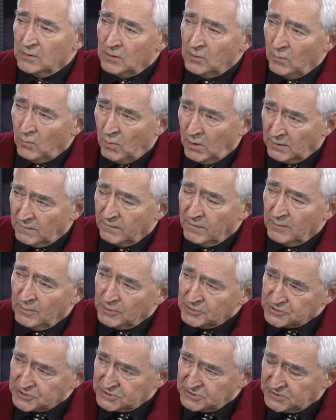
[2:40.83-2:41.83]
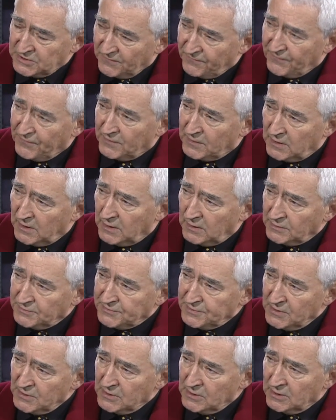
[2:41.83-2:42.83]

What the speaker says: one of the most difficult